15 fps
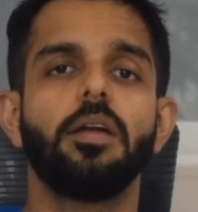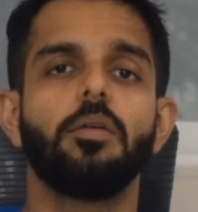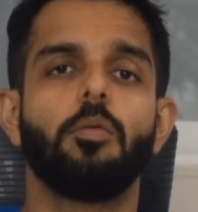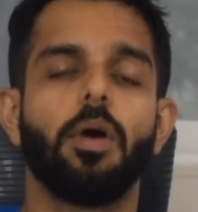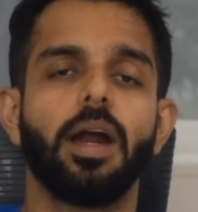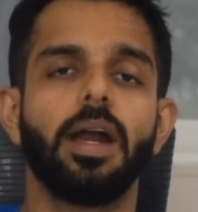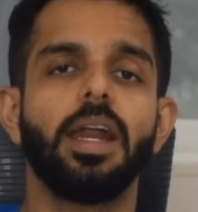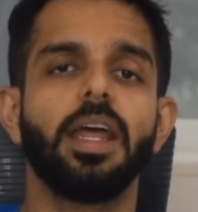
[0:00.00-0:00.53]

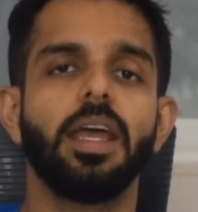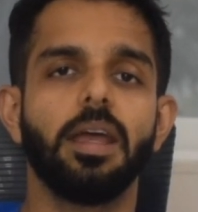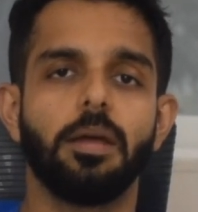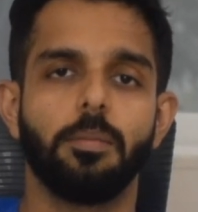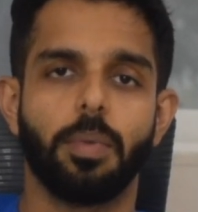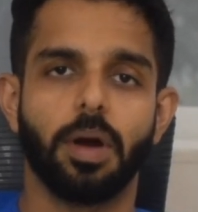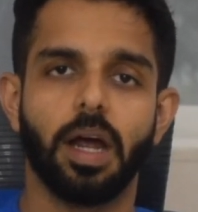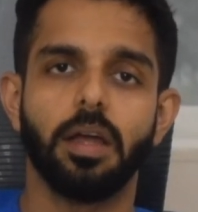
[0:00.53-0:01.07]
one
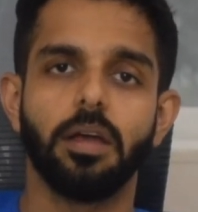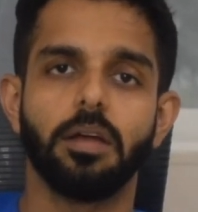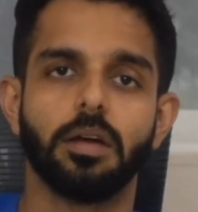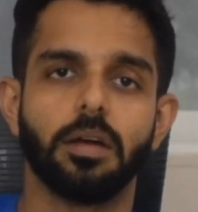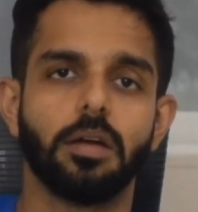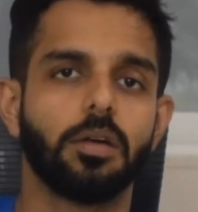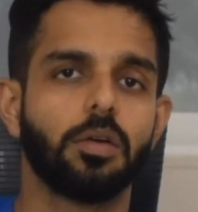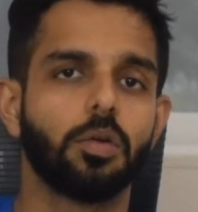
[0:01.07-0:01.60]
day
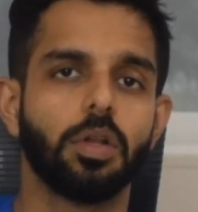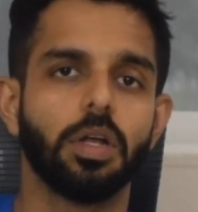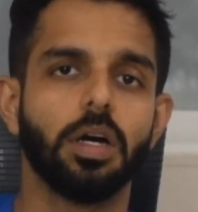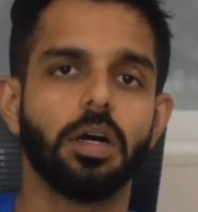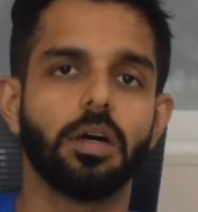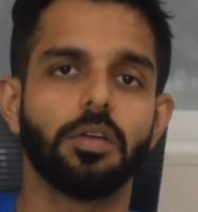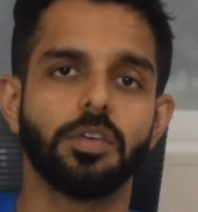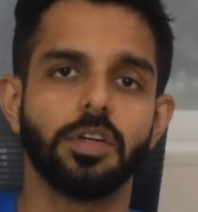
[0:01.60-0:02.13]
prior to
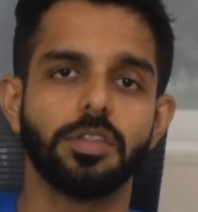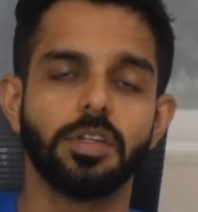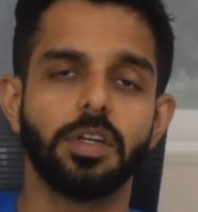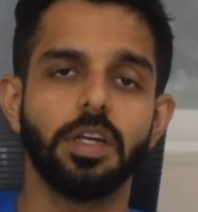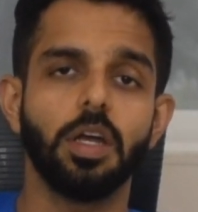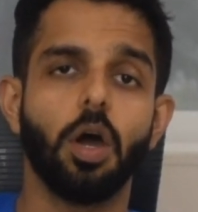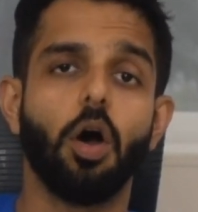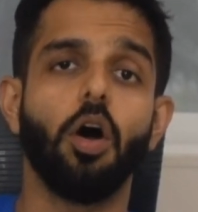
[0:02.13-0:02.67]
the
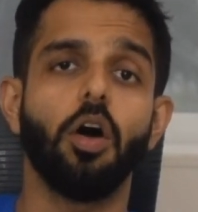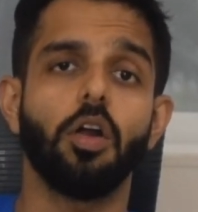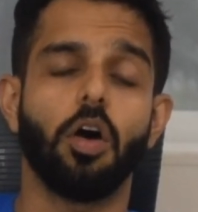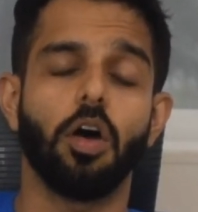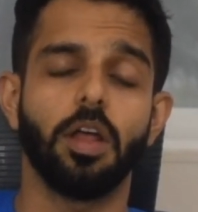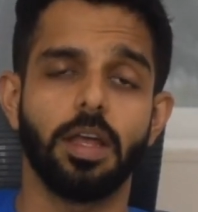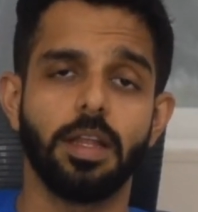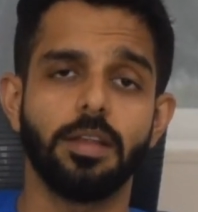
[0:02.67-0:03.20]
surgery,
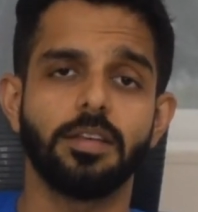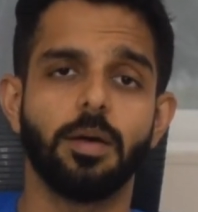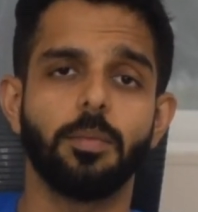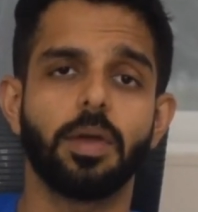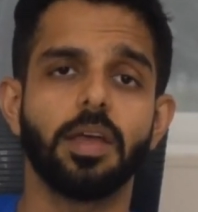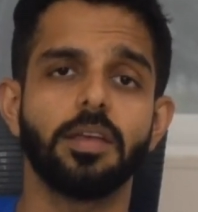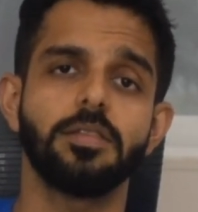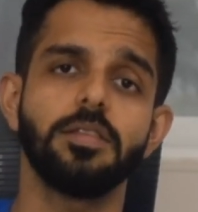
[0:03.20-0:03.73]
or in
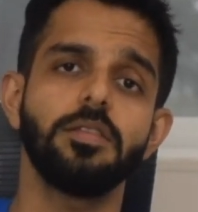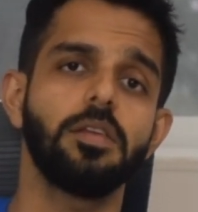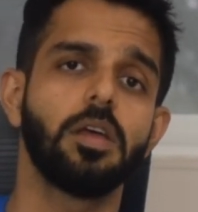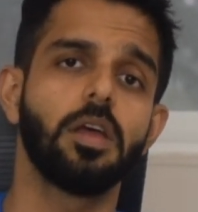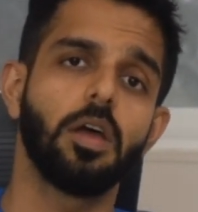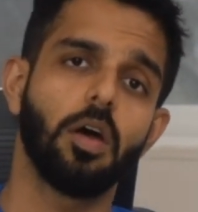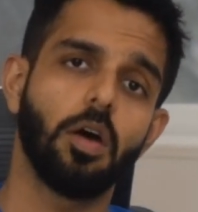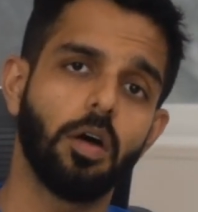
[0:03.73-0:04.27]
some cases
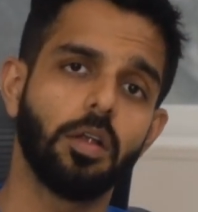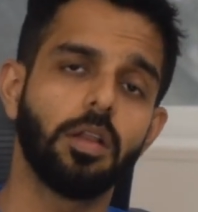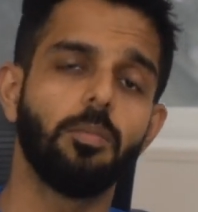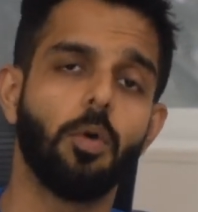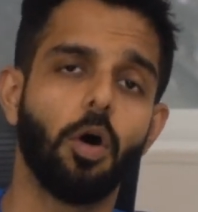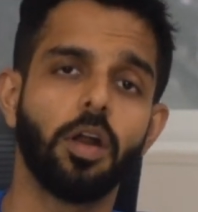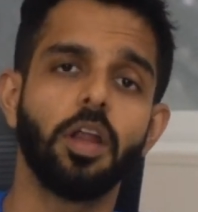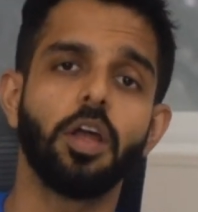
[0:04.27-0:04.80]
on the
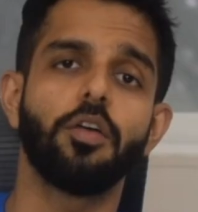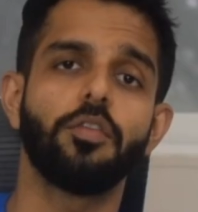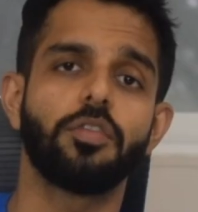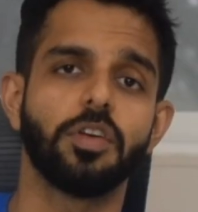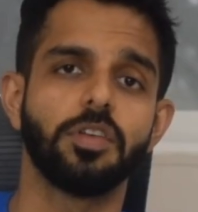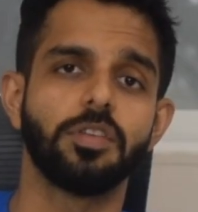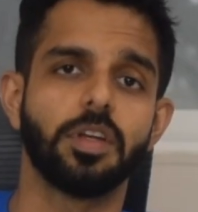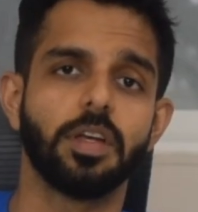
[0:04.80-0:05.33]
morning of
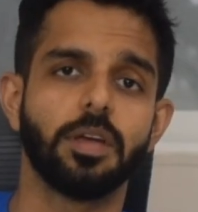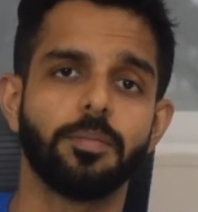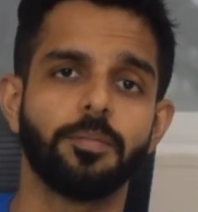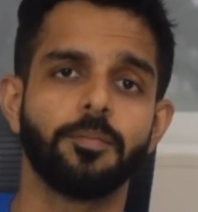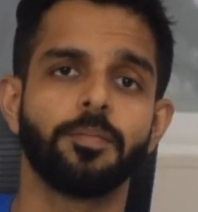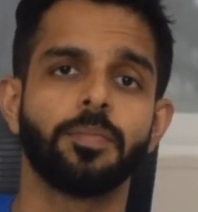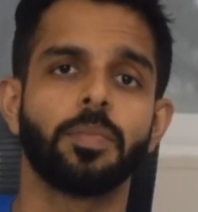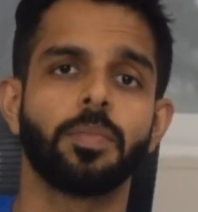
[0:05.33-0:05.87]
surgery.
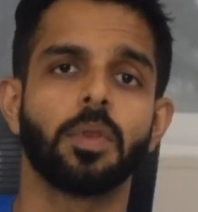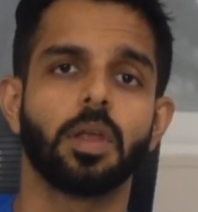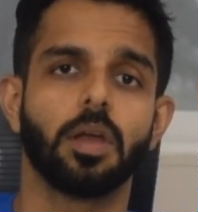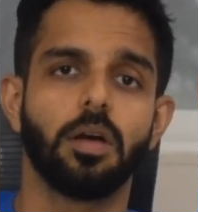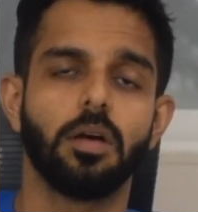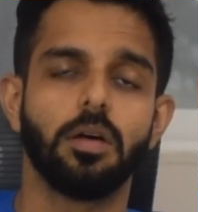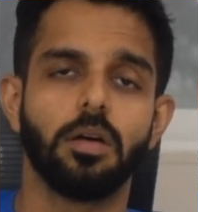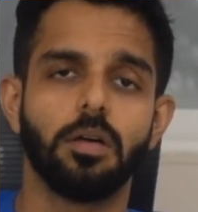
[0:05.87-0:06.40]

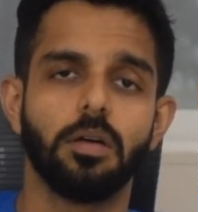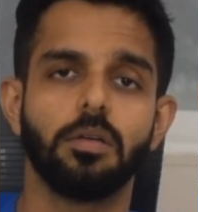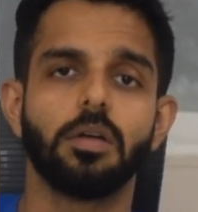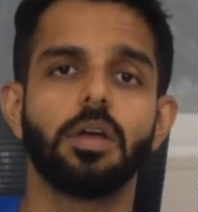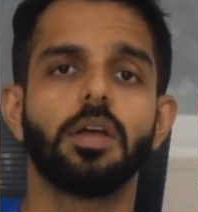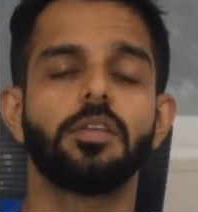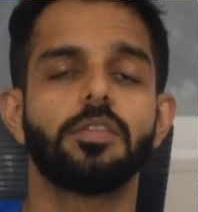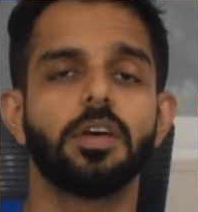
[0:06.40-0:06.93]

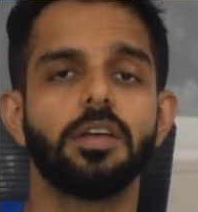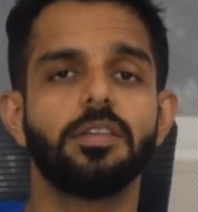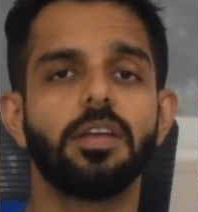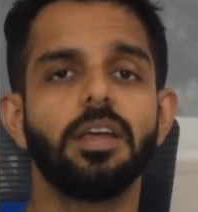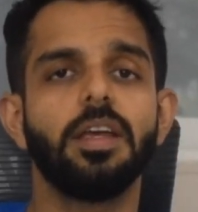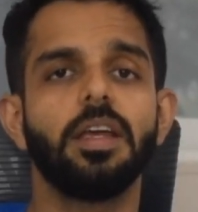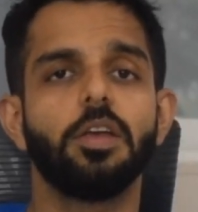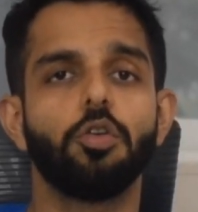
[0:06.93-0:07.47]

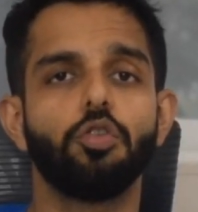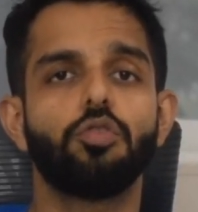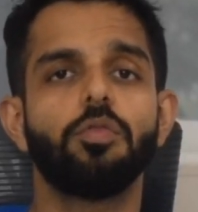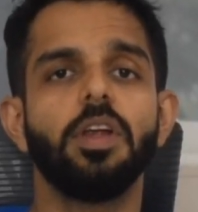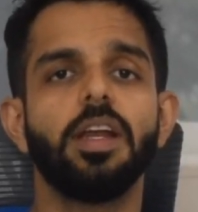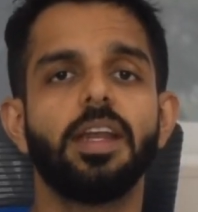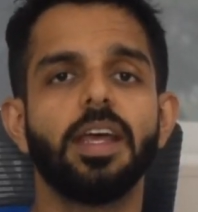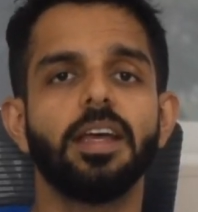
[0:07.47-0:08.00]
Surgery
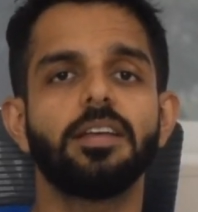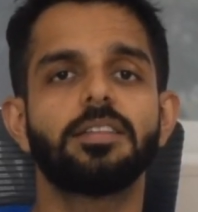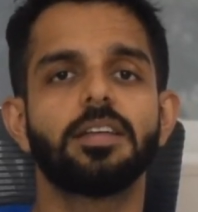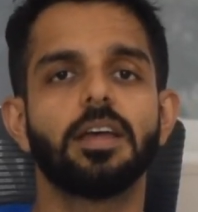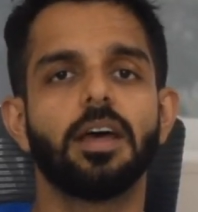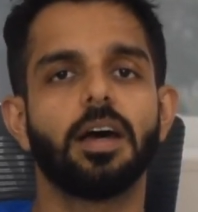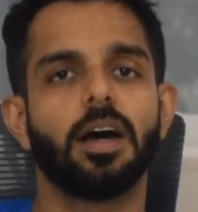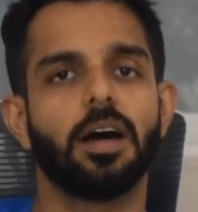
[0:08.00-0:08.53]
usually takes
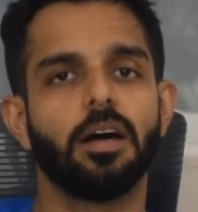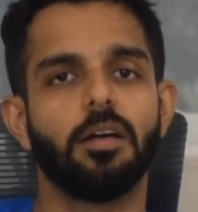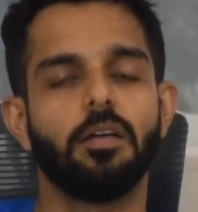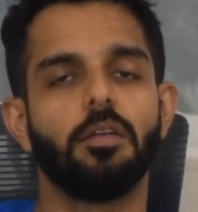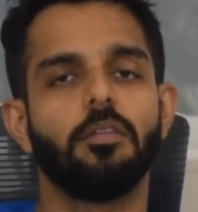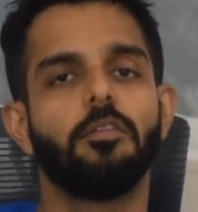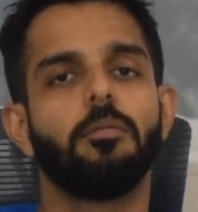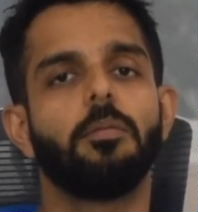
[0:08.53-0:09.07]

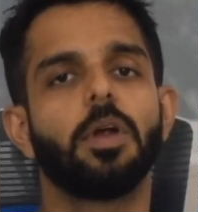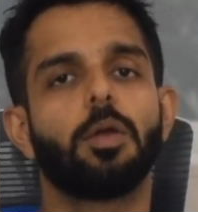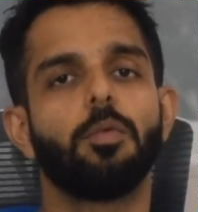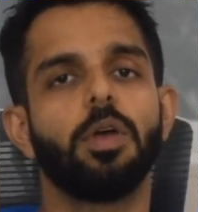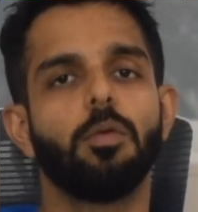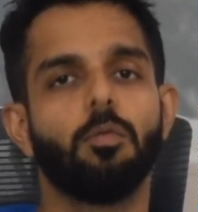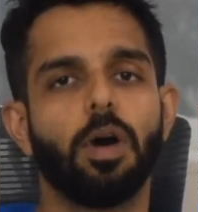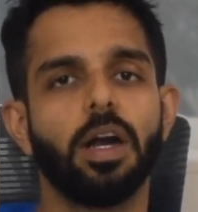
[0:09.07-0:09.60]

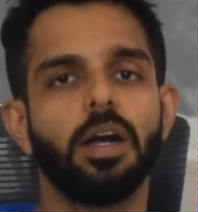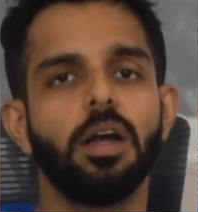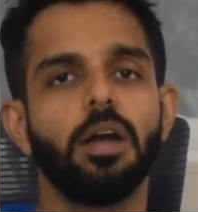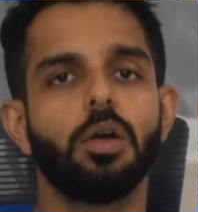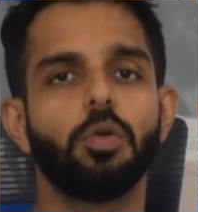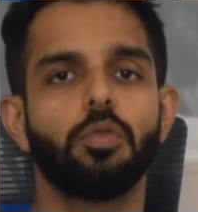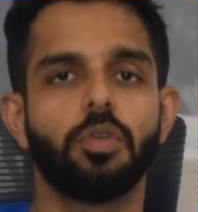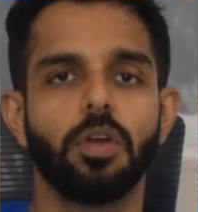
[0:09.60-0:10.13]
between
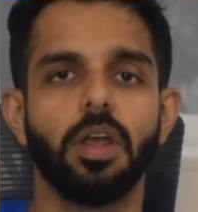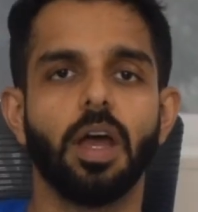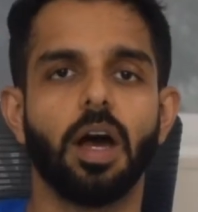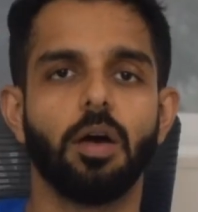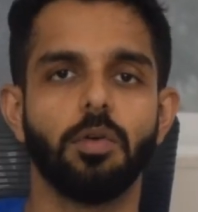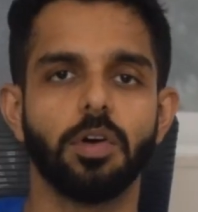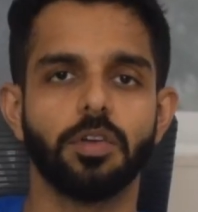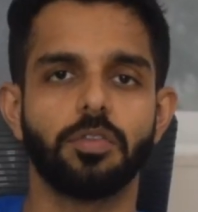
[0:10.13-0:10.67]
1 to 3
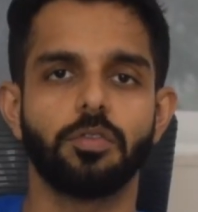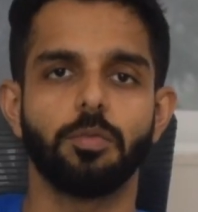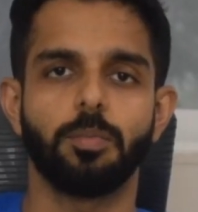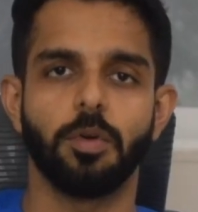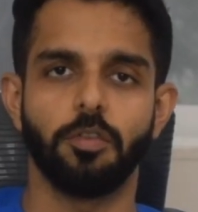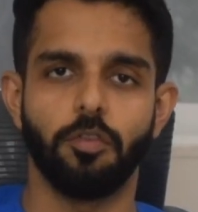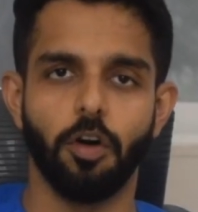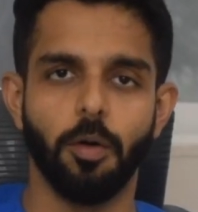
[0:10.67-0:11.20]
hours to
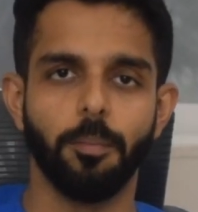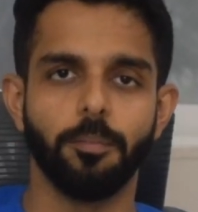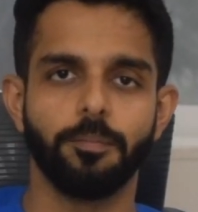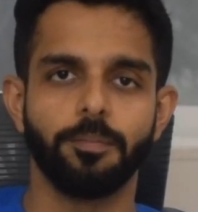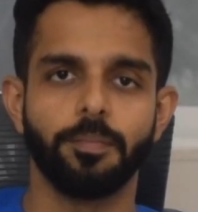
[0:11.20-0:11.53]
perform.